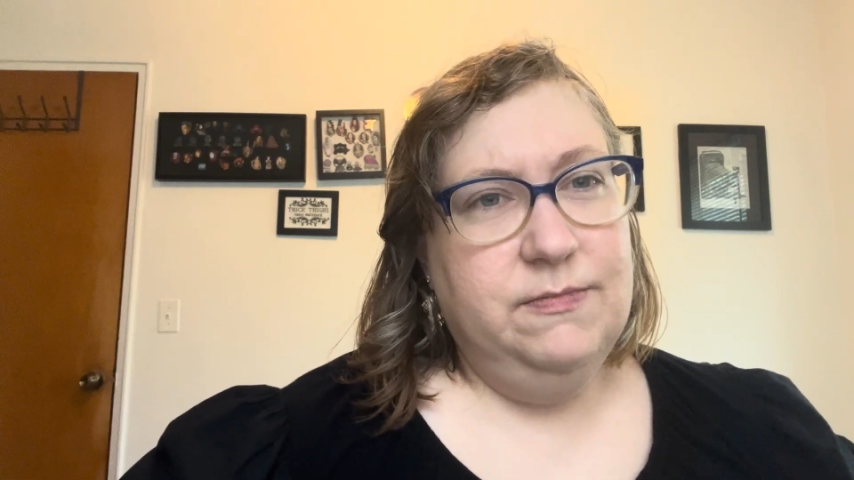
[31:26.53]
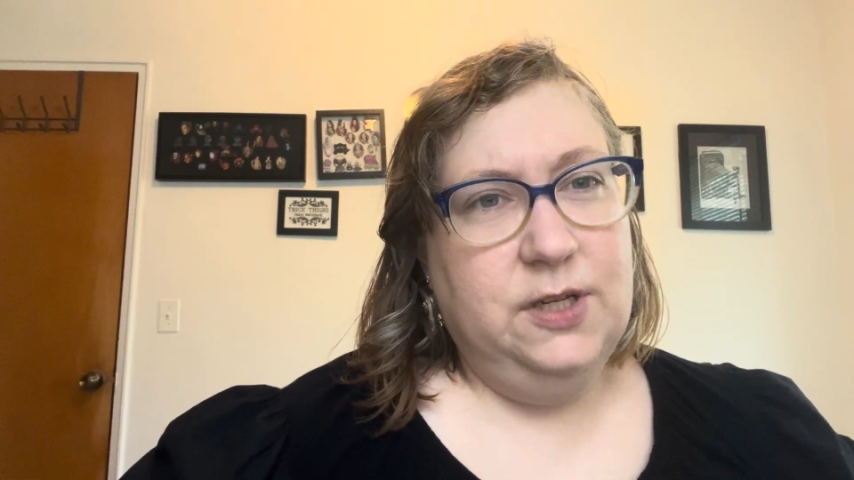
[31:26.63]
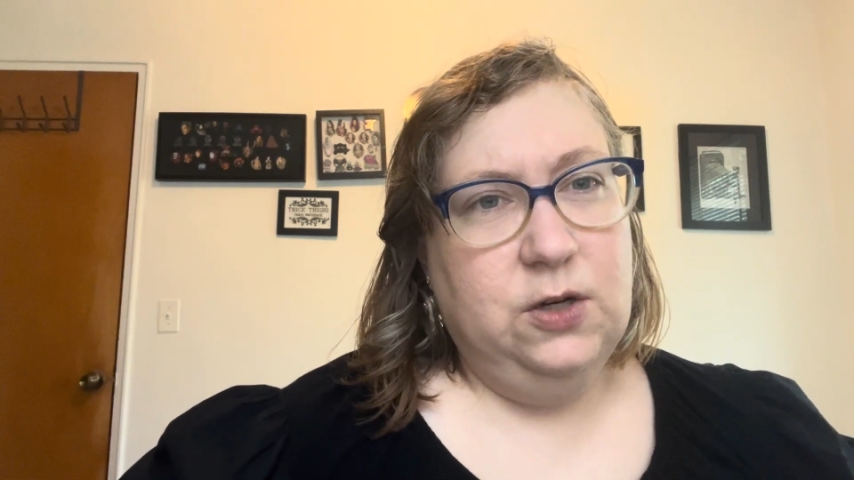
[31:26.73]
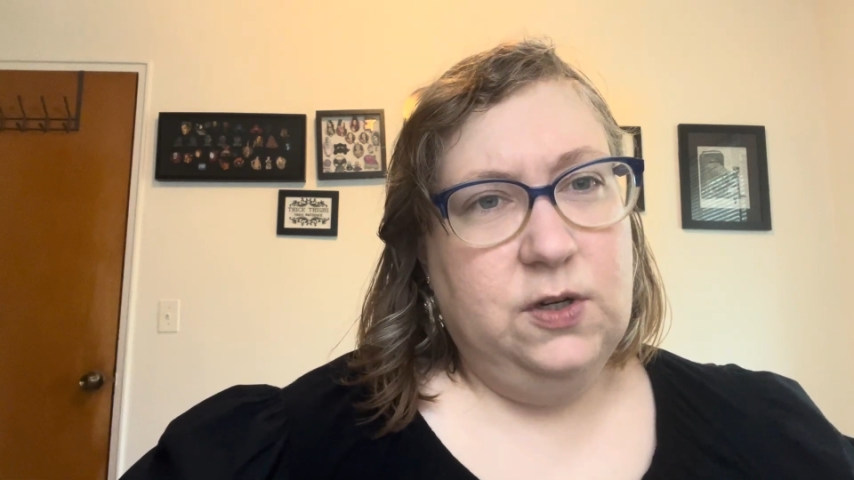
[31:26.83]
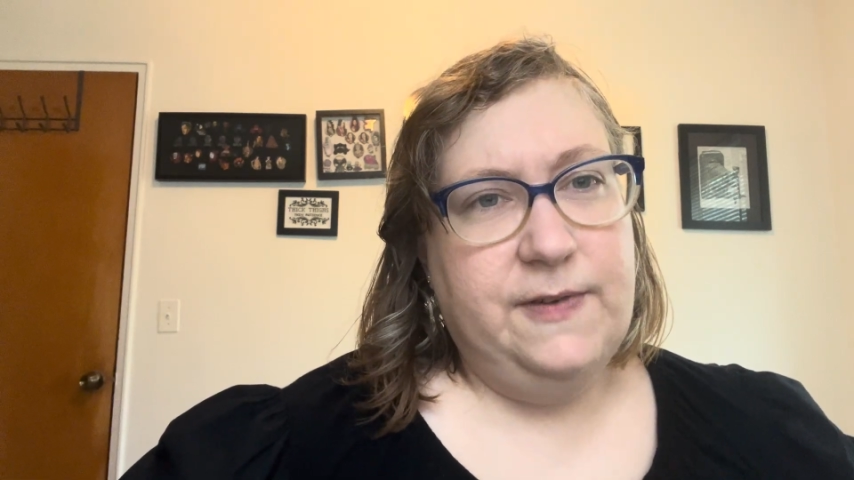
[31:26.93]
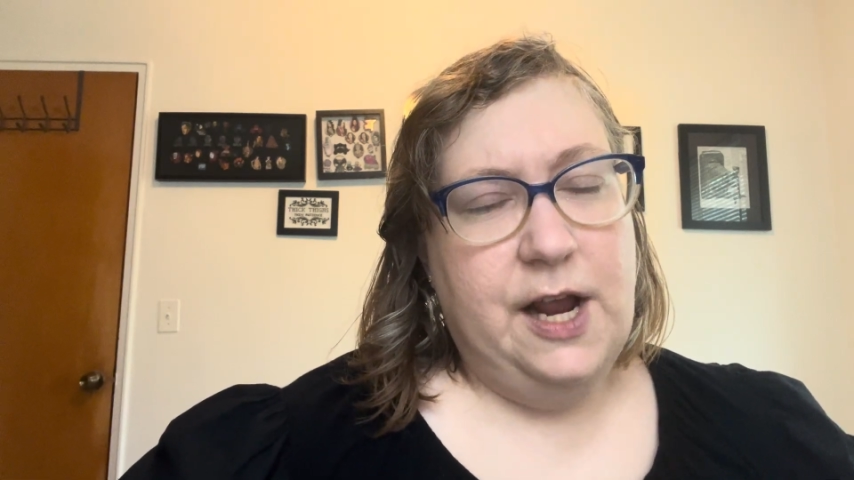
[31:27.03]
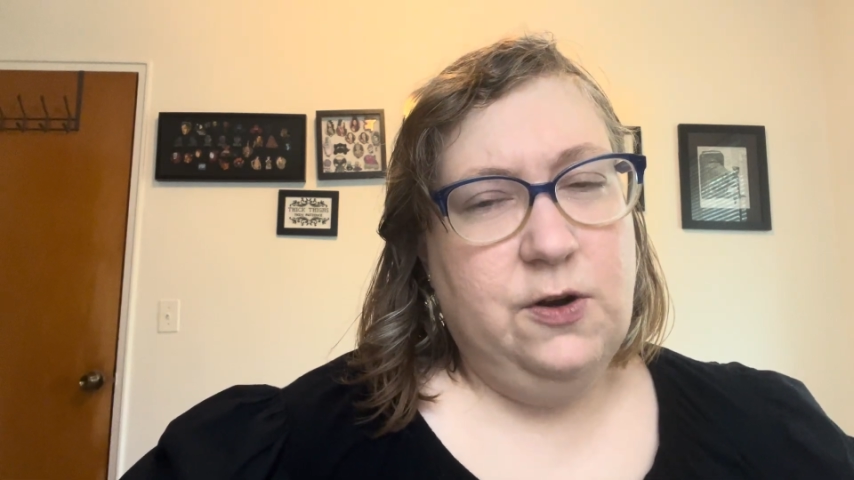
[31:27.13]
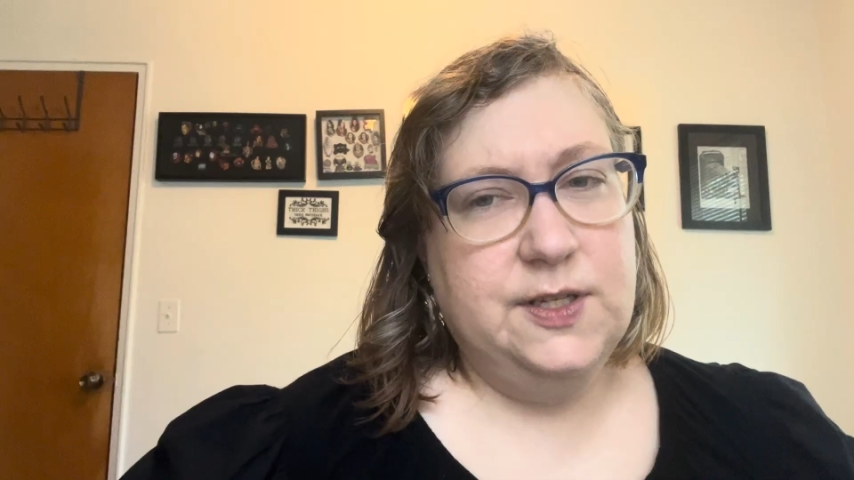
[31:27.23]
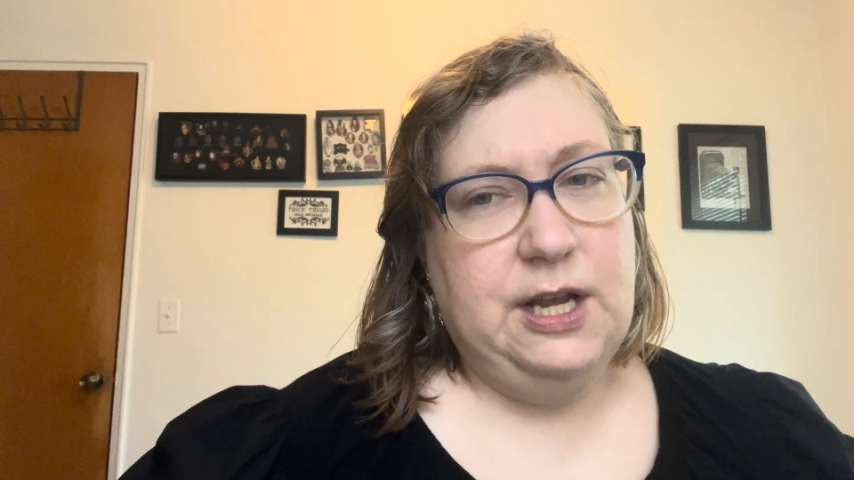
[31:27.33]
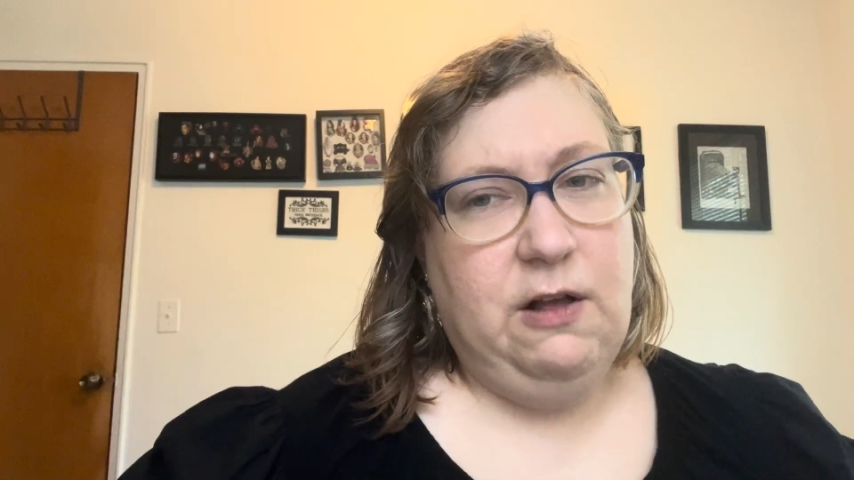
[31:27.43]
you know, define
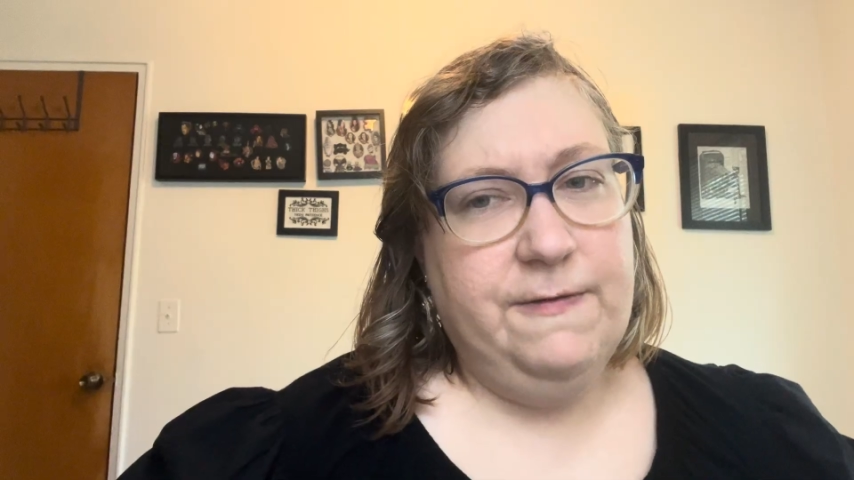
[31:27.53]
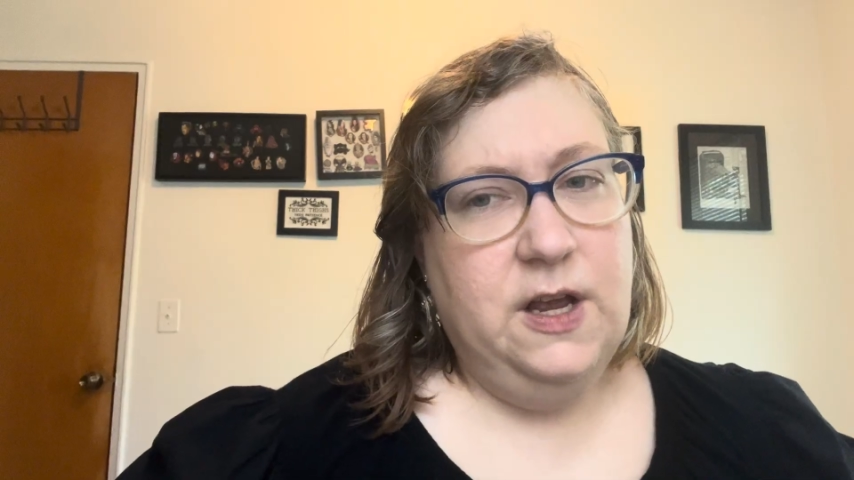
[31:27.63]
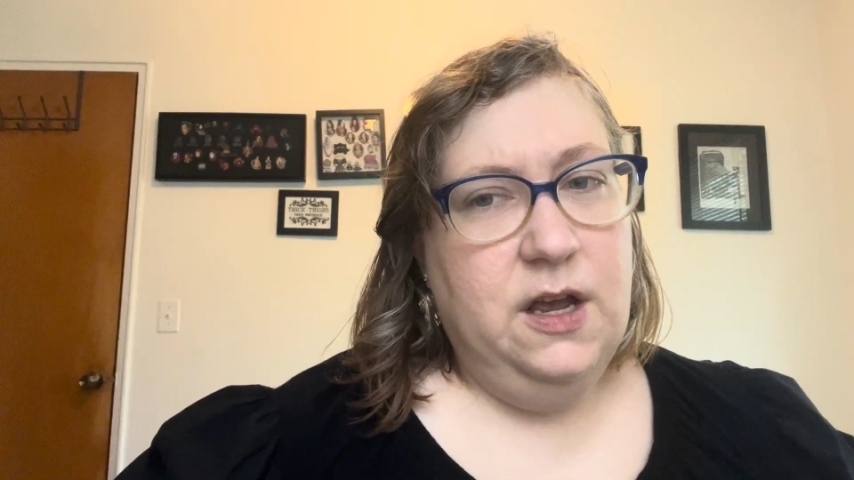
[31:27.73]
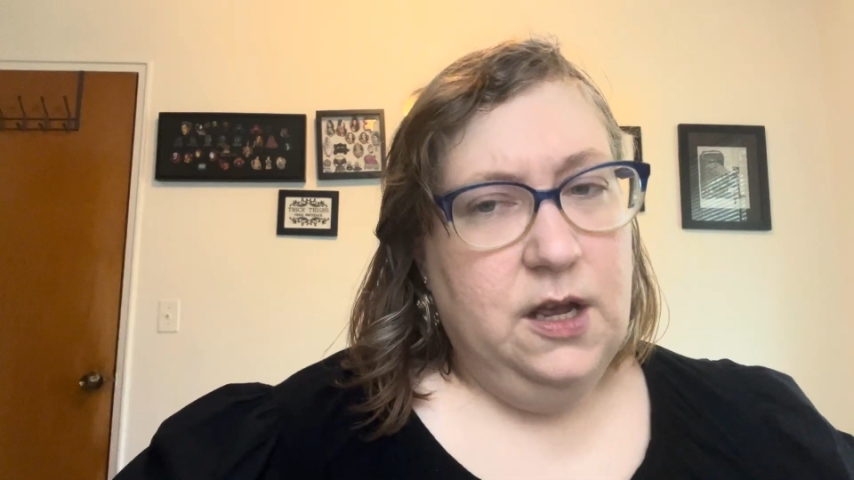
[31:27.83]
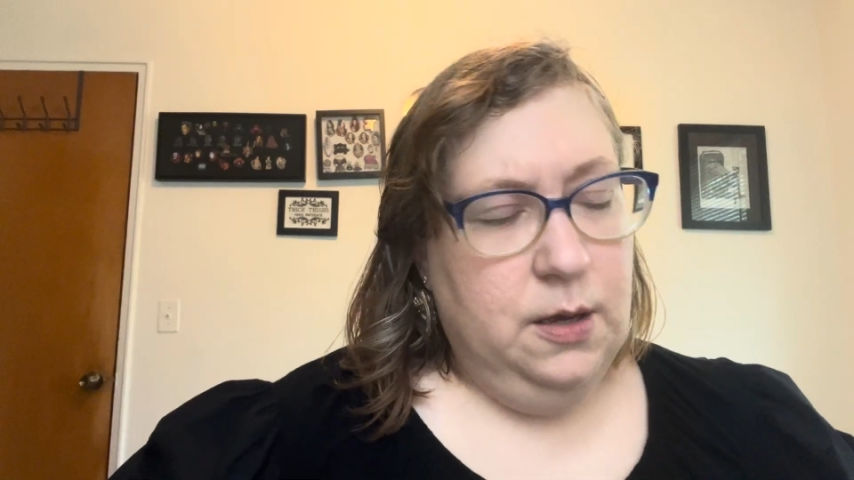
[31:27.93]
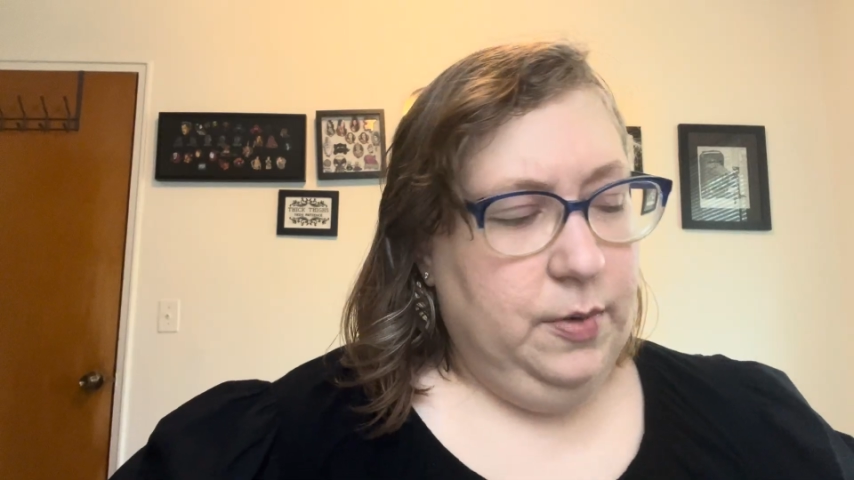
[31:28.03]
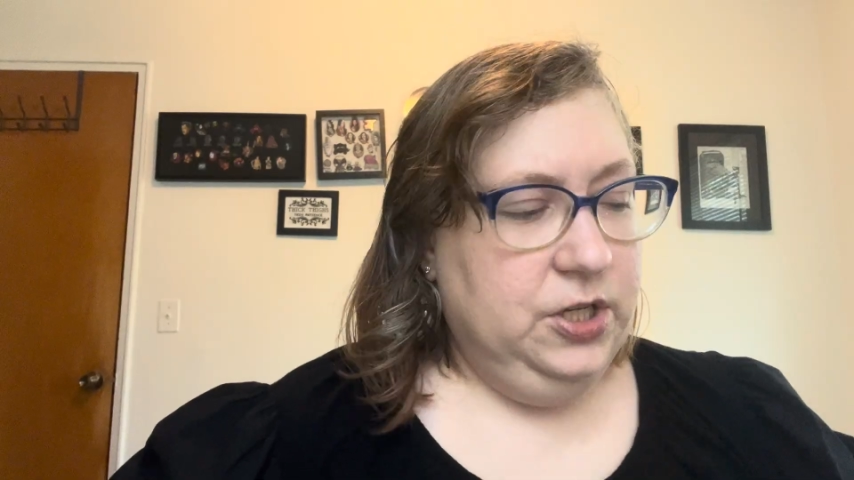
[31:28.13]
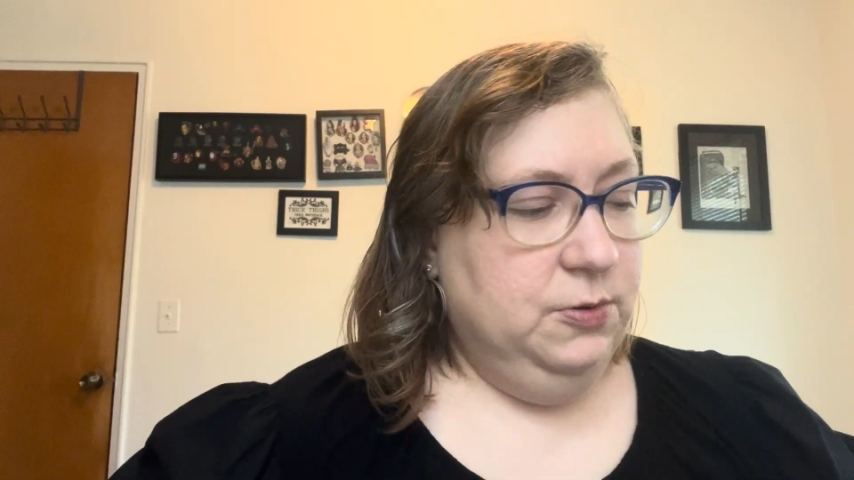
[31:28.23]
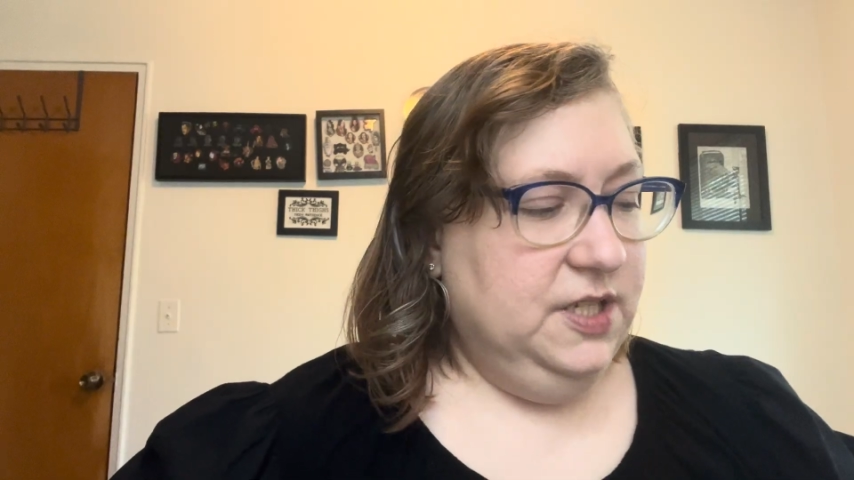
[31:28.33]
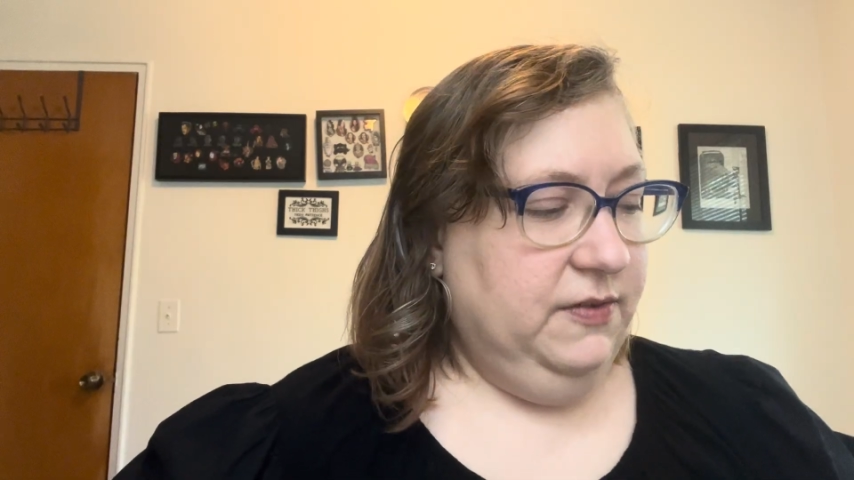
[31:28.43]
herself,
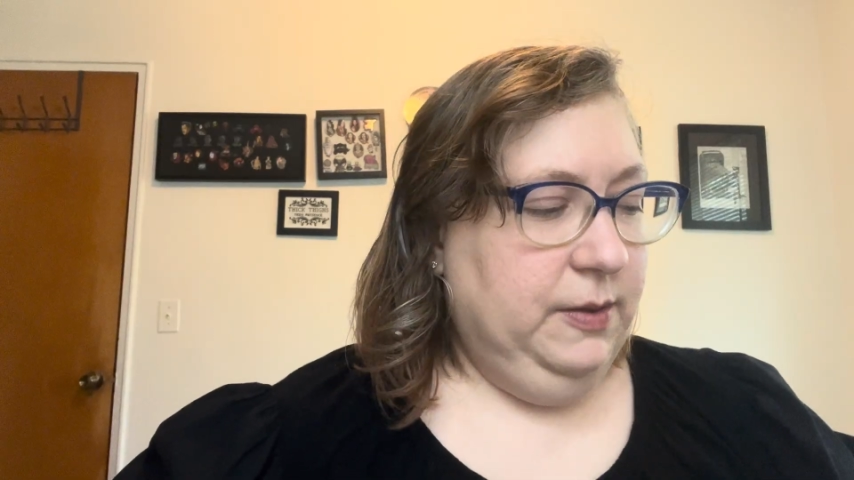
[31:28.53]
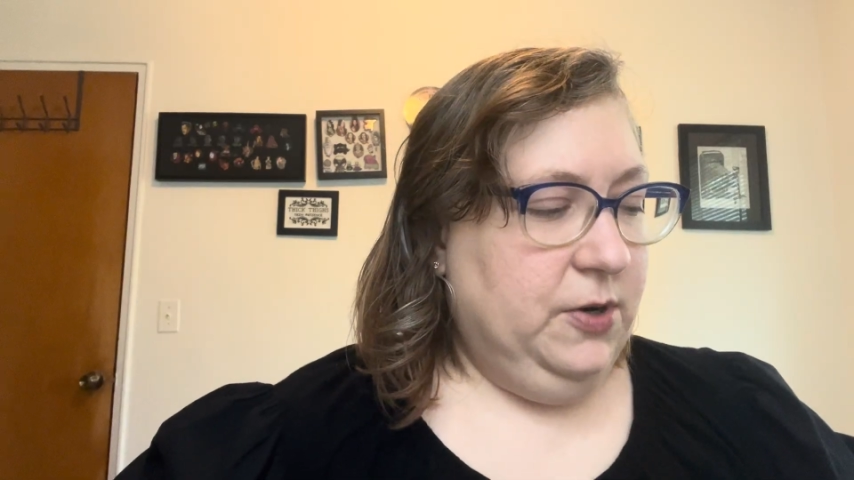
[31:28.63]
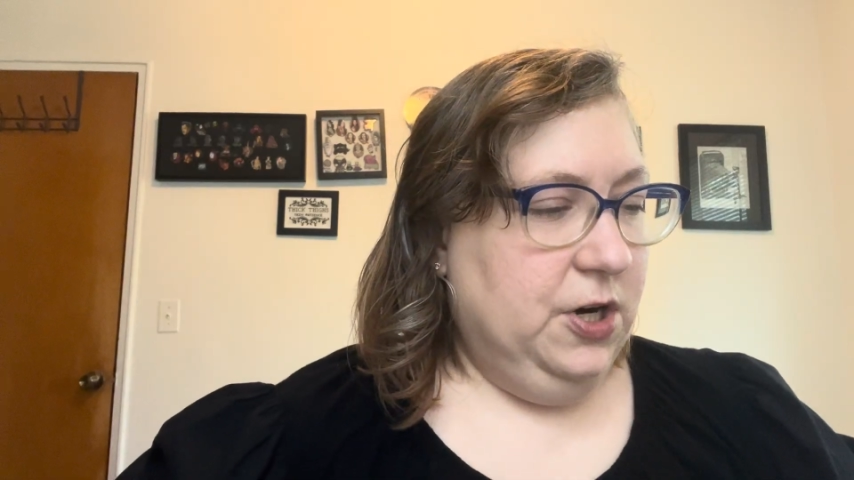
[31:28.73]
but she was definitely